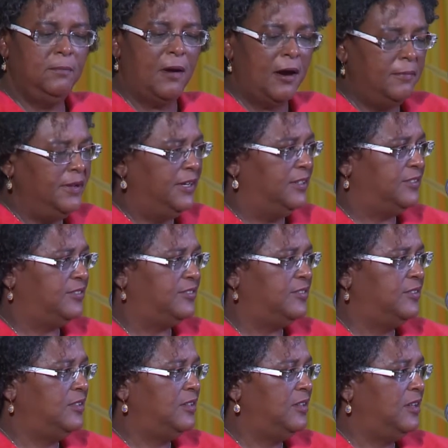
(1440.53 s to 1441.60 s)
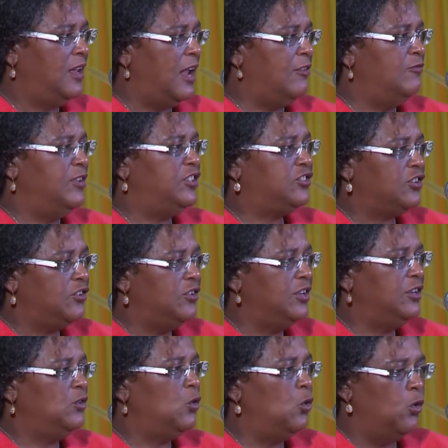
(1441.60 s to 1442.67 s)
Barbados and
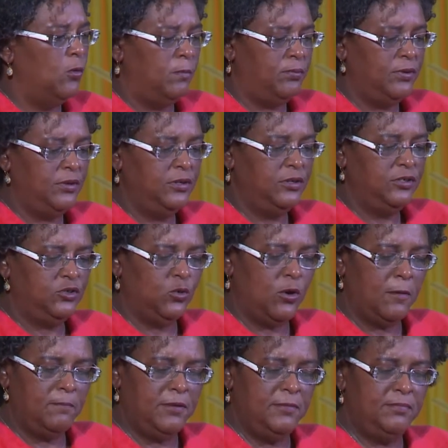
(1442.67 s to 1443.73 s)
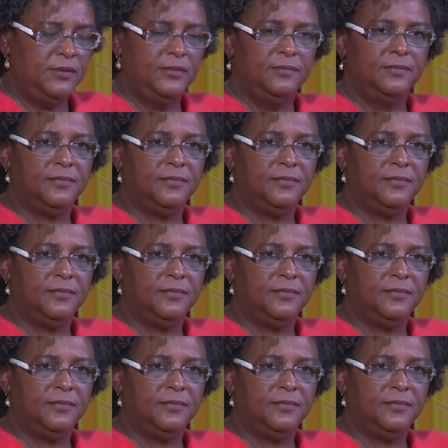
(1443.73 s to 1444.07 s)
returning hope to our people.